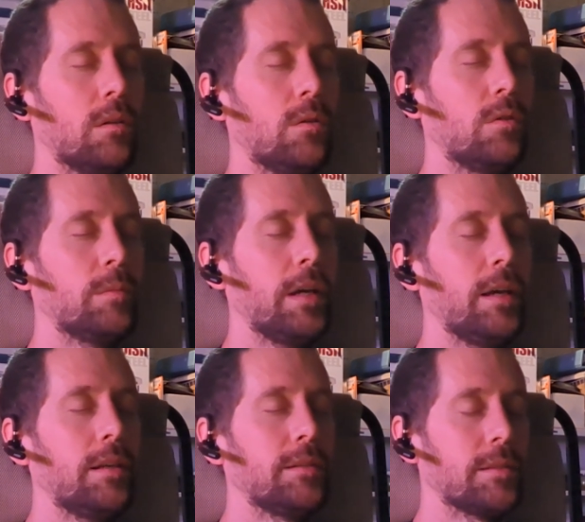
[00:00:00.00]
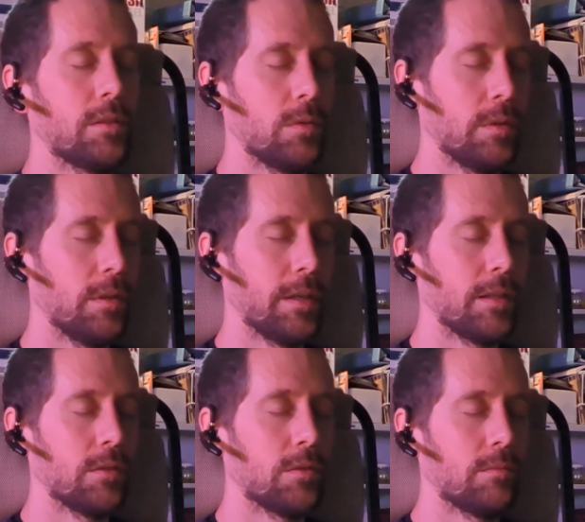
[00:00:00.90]
hold my head in such a way I
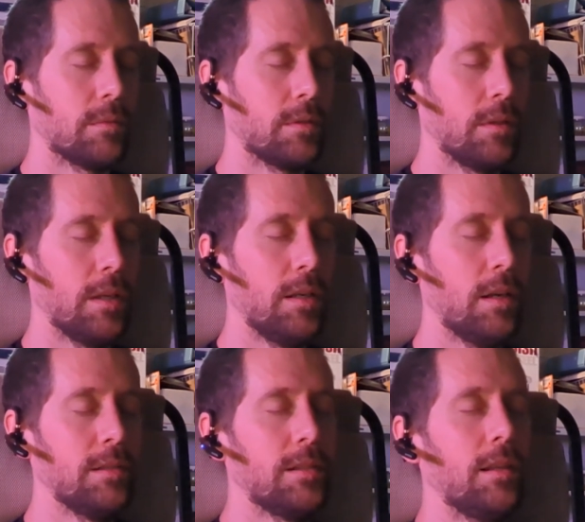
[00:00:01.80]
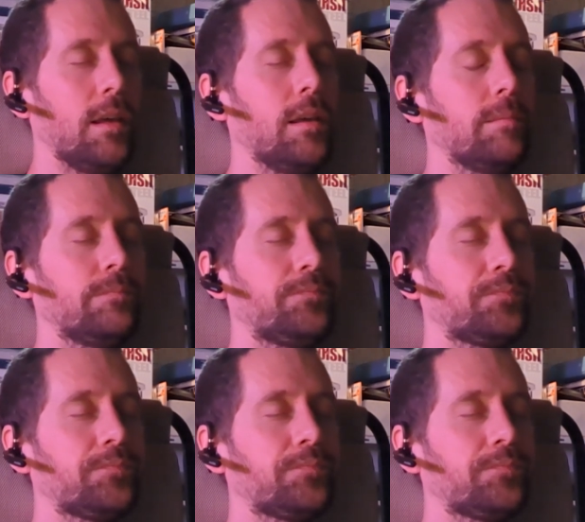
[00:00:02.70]
can enunciate